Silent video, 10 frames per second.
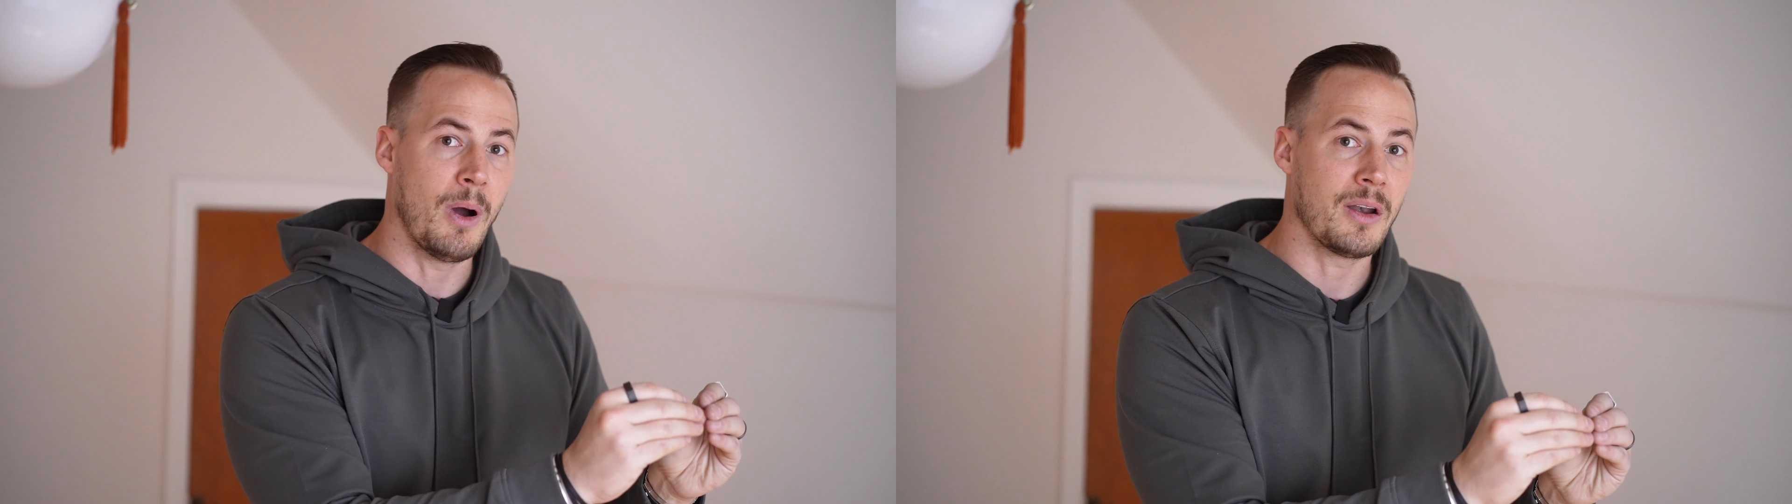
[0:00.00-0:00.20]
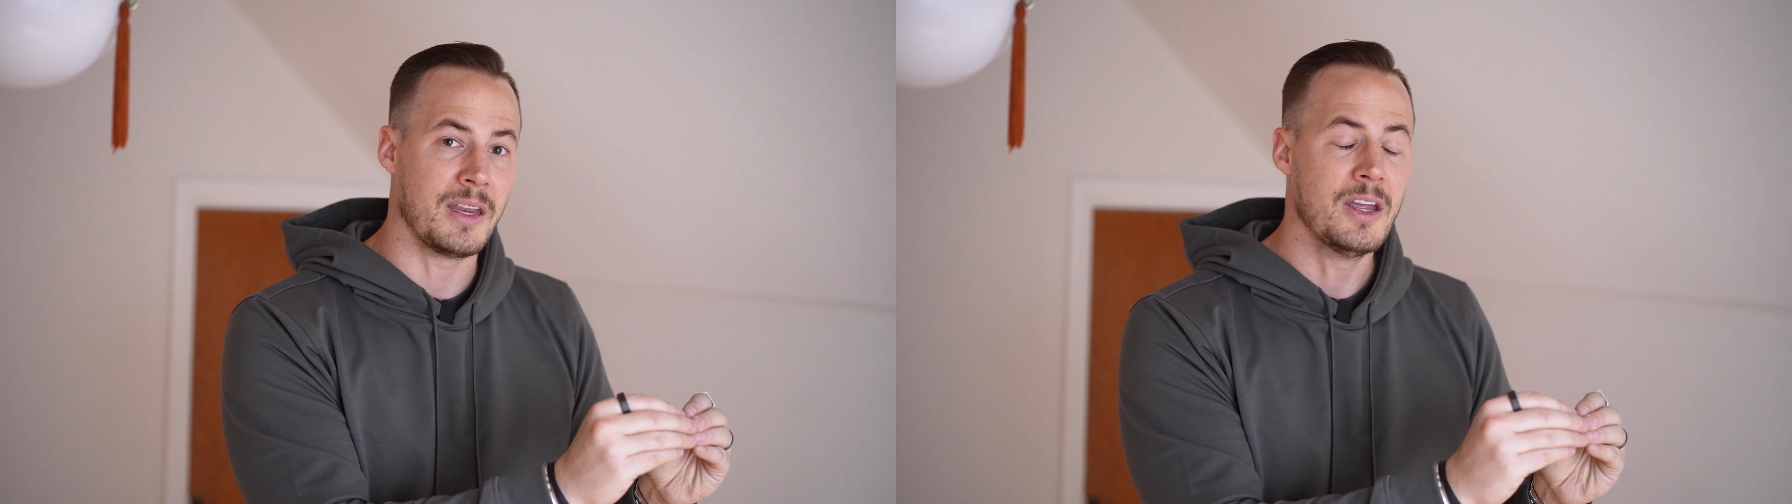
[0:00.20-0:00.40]

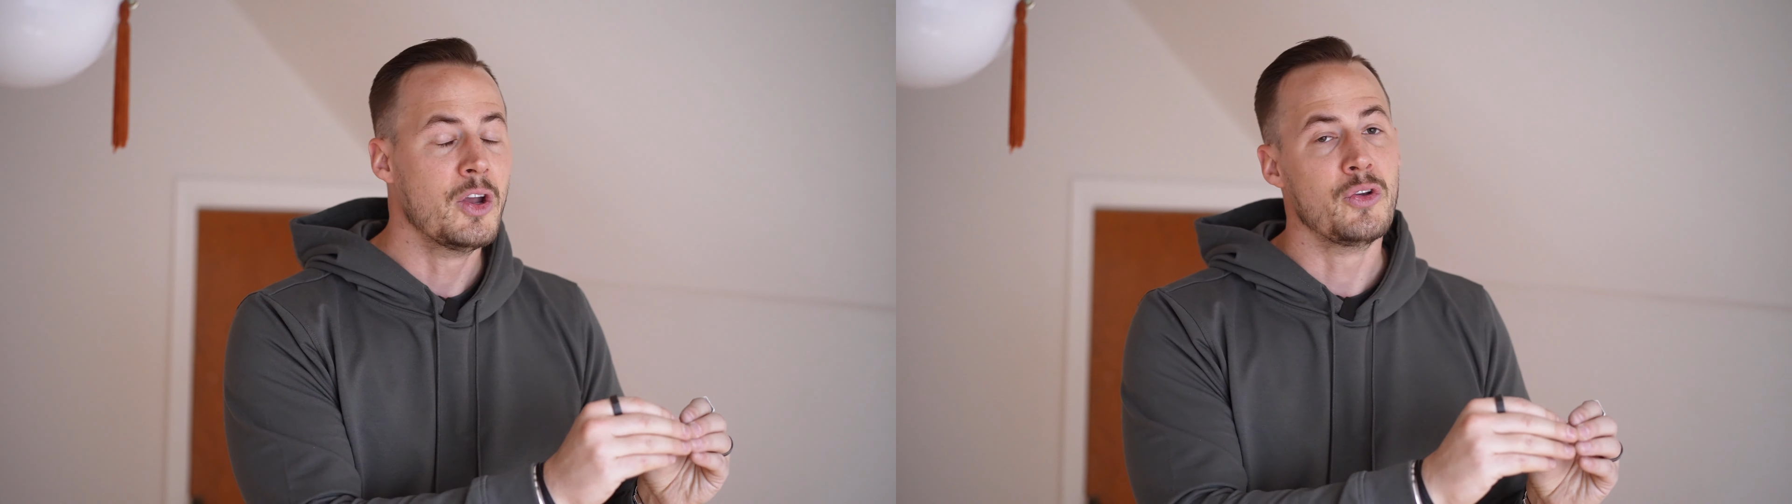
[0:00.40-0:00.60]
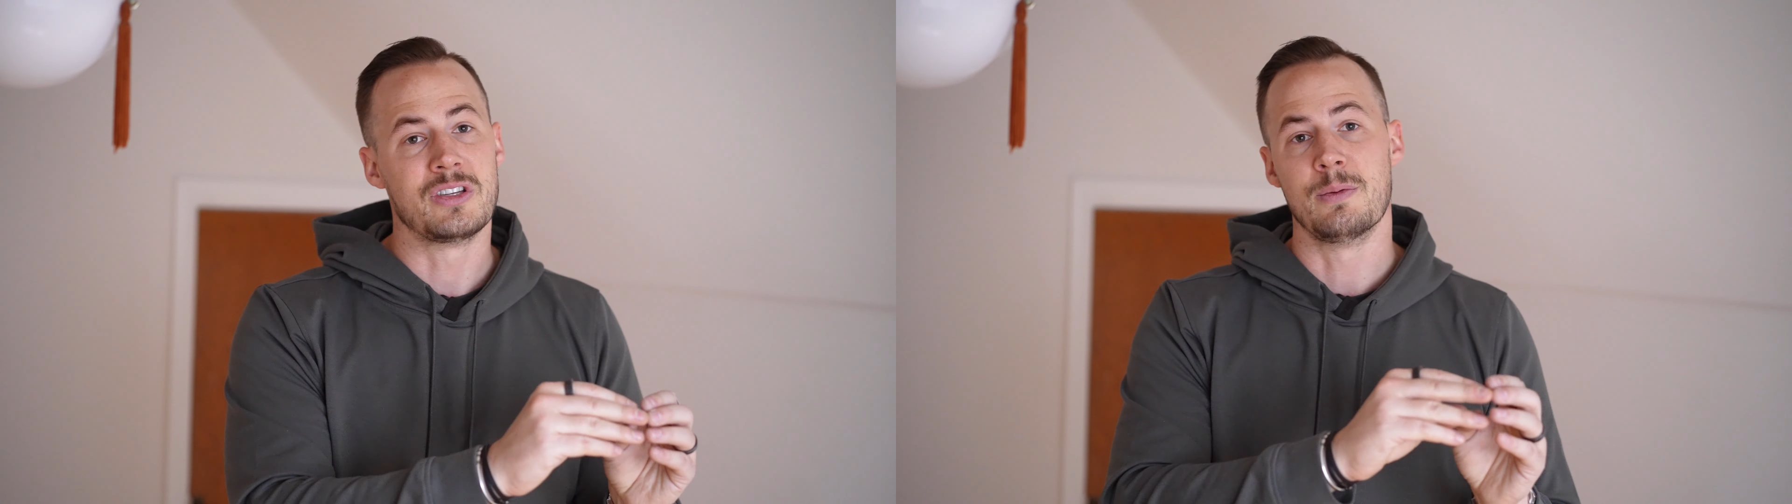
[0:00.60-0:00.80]
money,
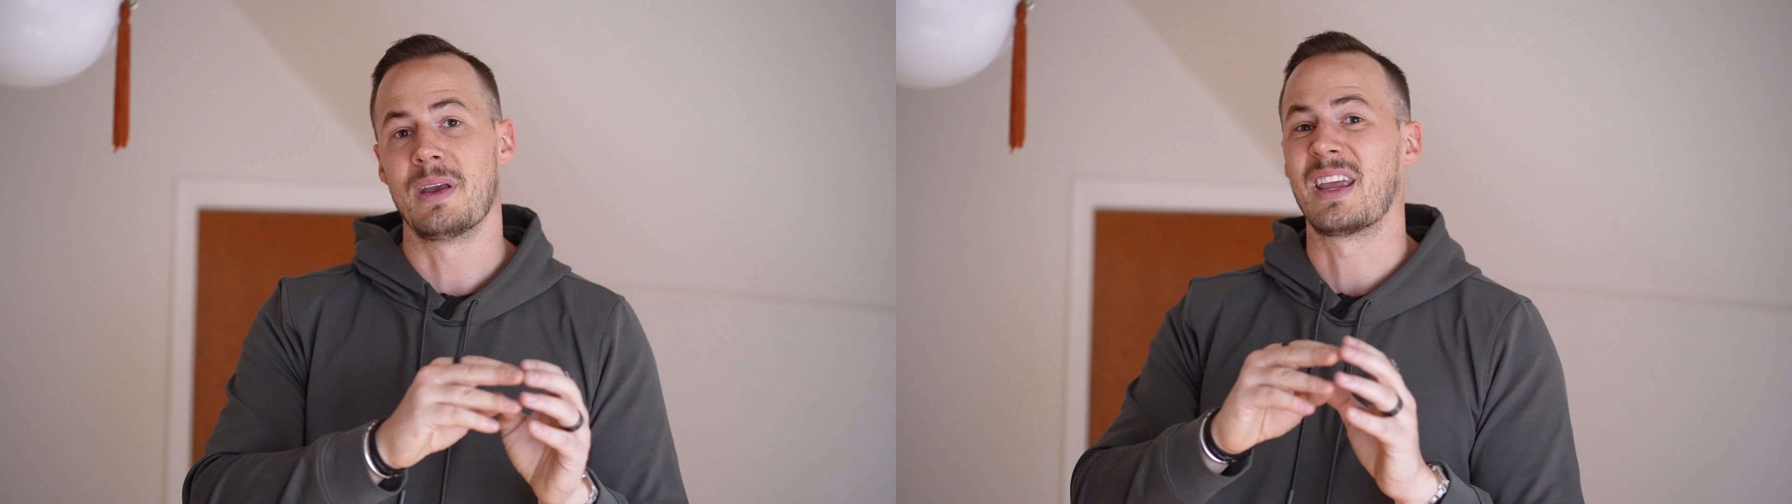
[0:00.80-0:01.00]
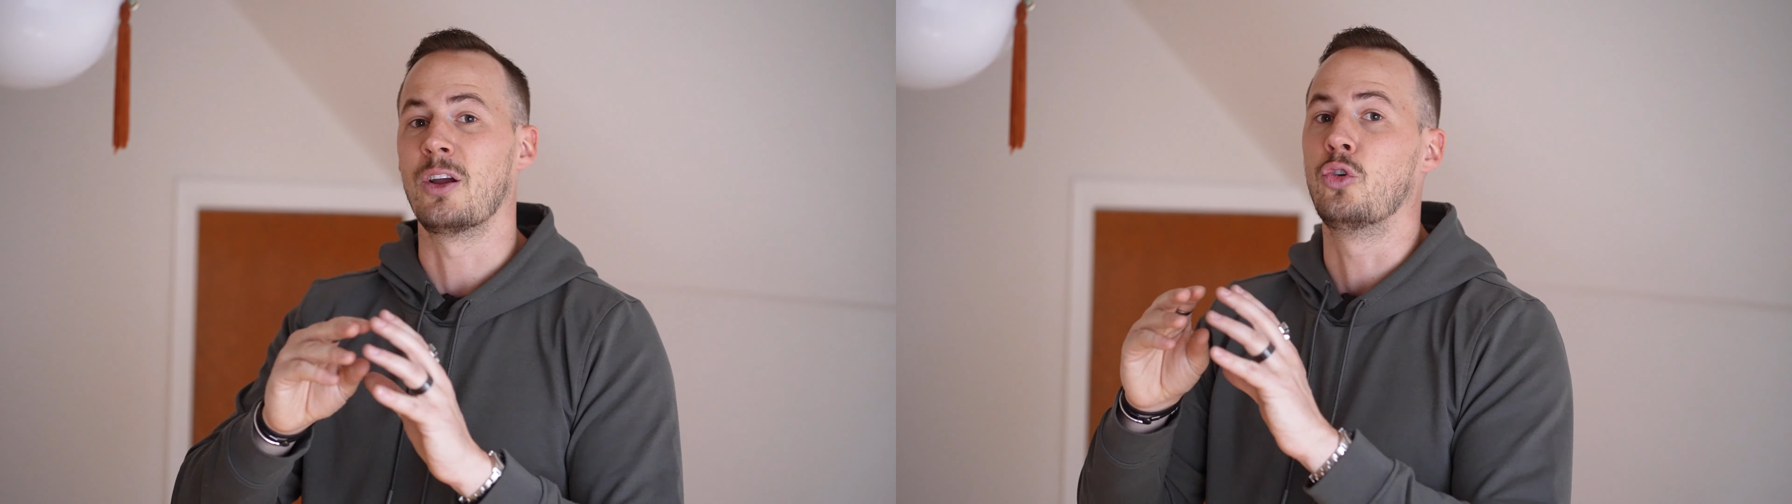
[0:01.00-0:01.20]
you're still
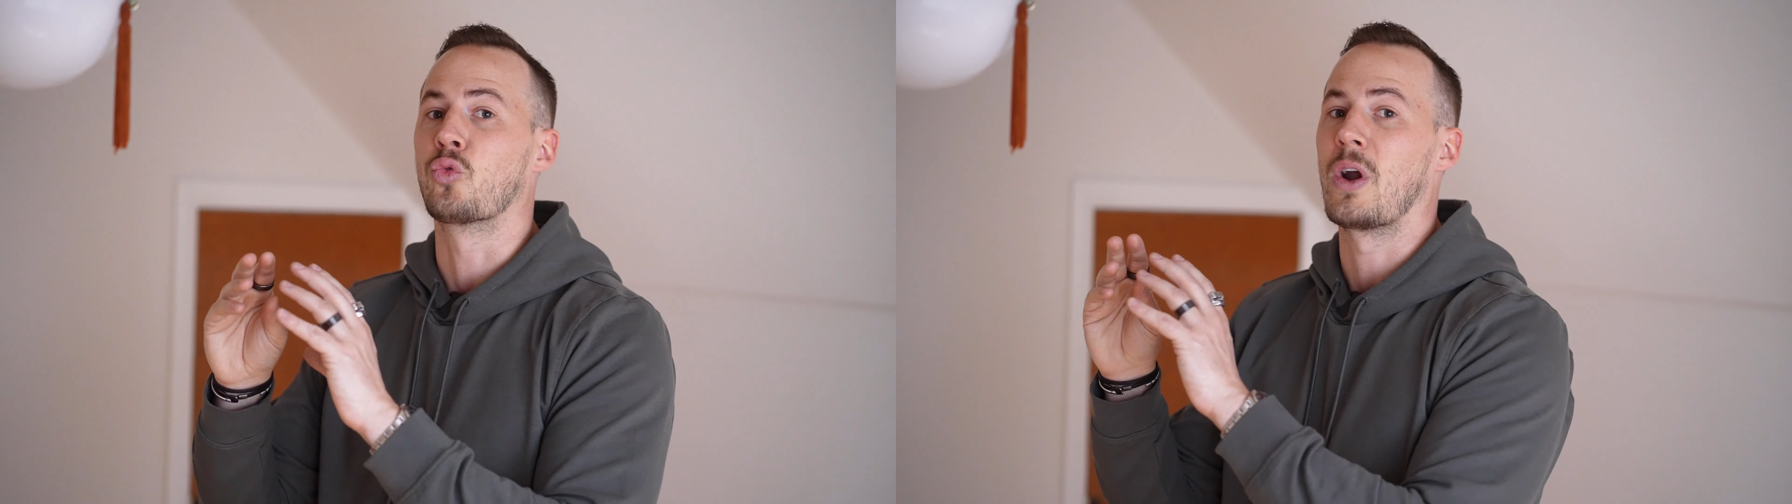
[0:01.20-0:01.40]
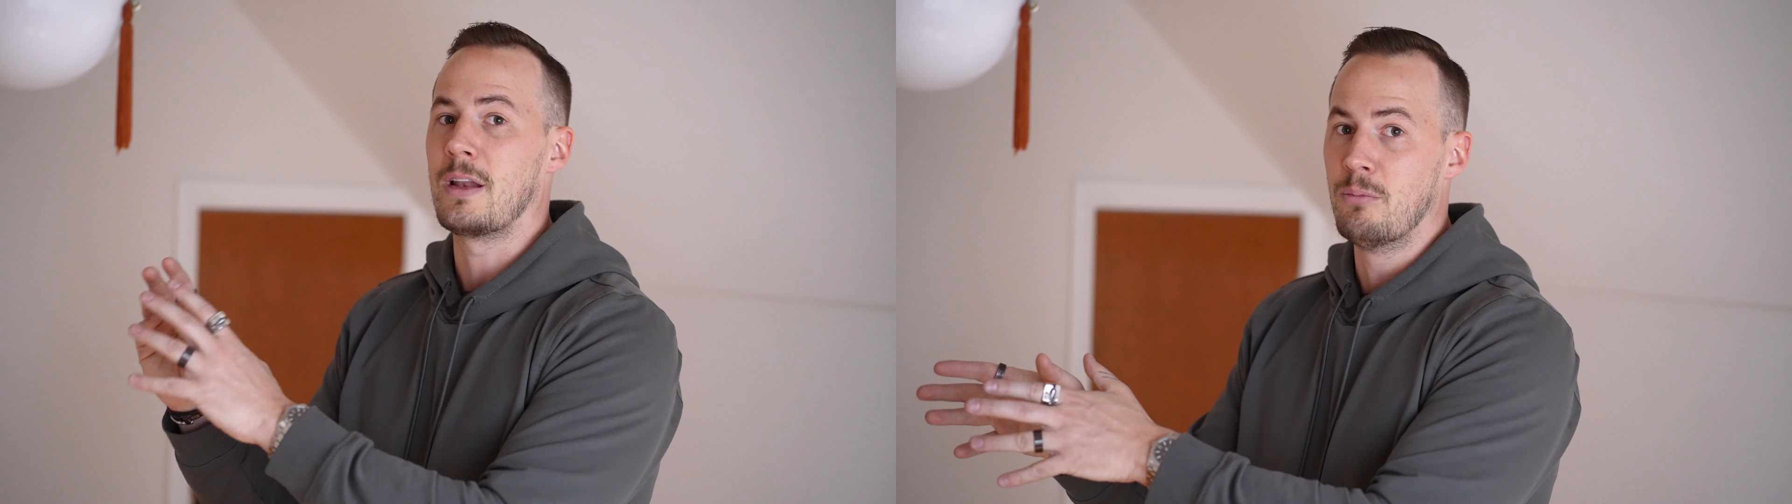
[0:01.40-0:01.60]
making
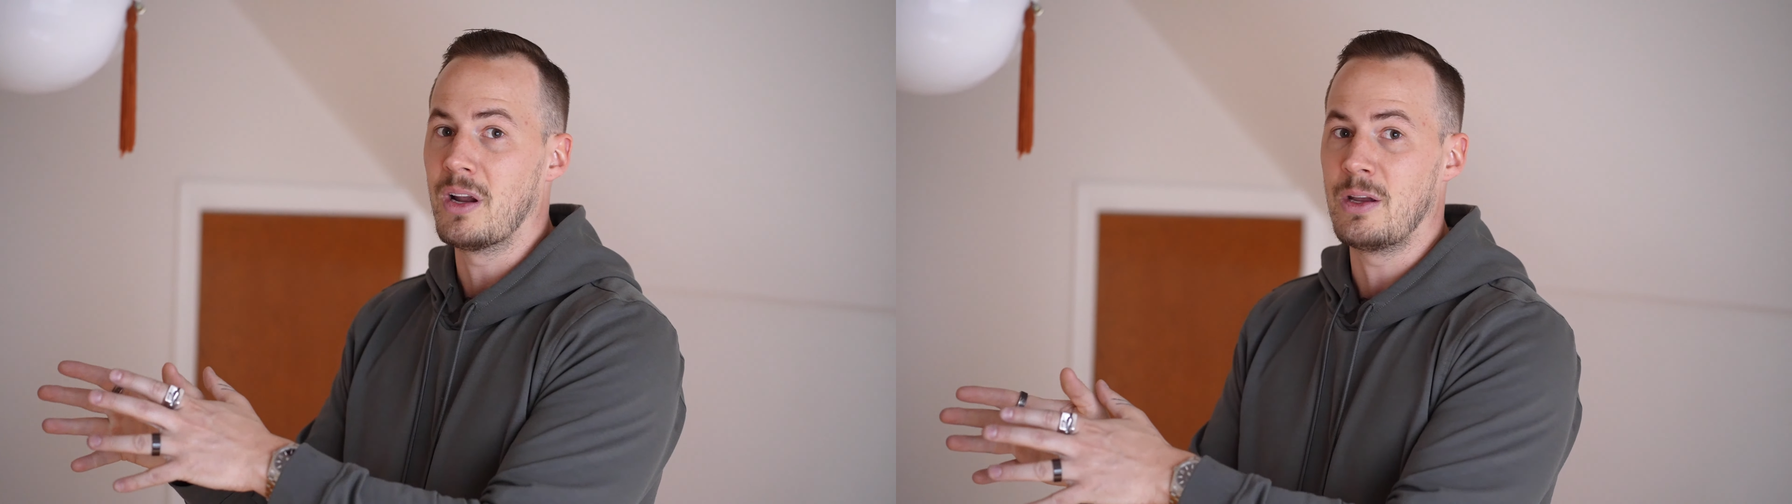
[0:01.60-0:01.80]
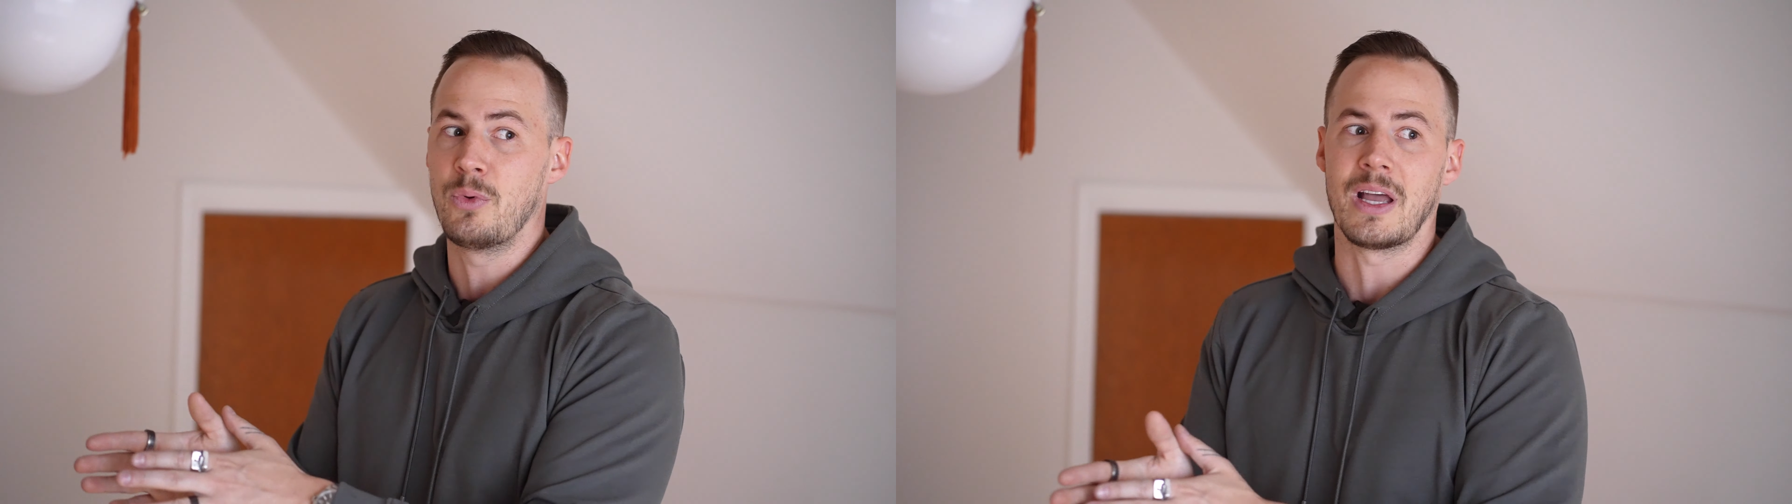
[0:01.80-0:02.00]
great
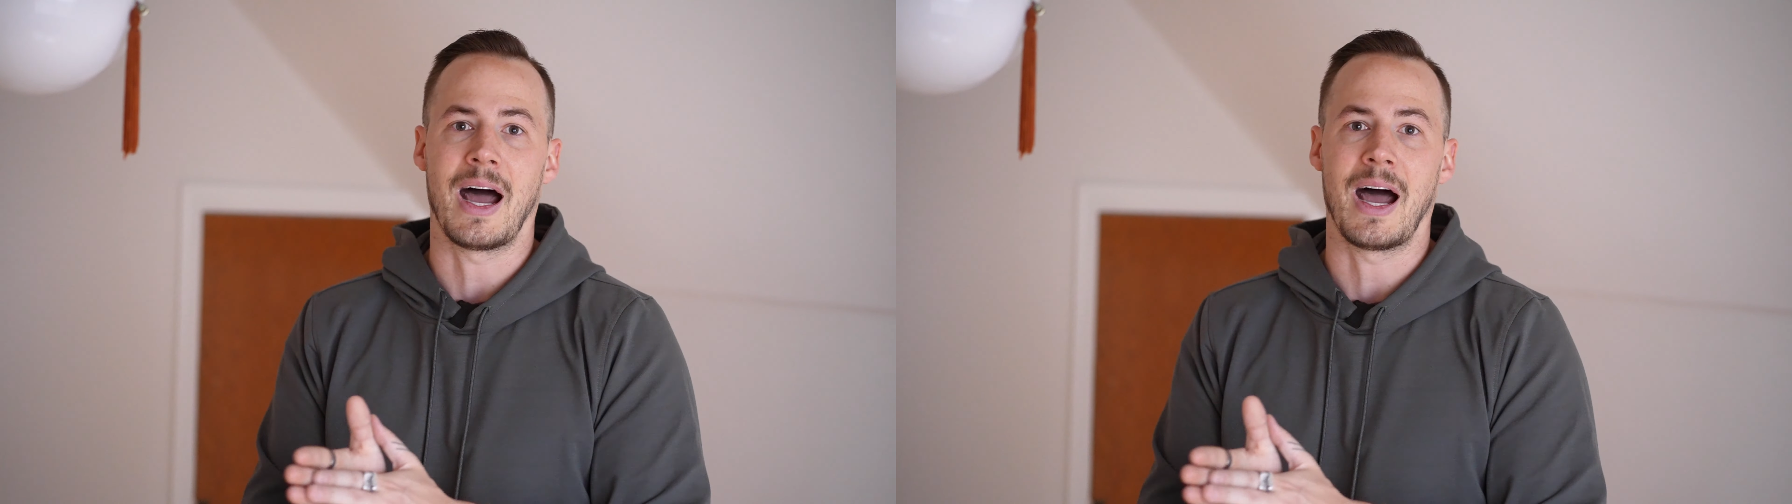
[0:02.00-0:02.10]
money with